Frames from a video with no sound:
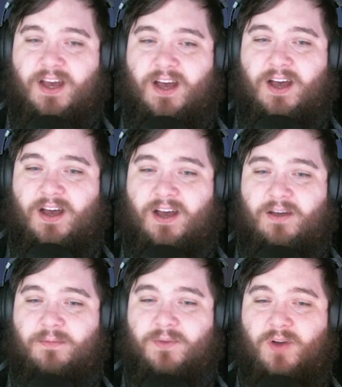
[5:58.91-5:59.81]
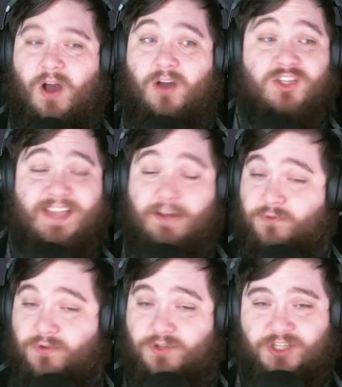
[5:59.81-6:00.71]

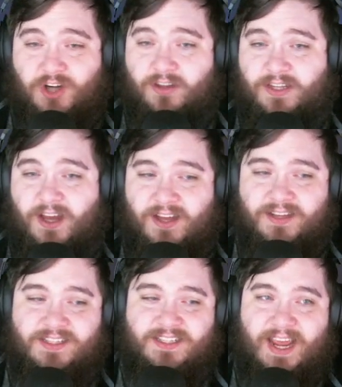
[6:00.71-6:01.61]
several Scarlet Hunts,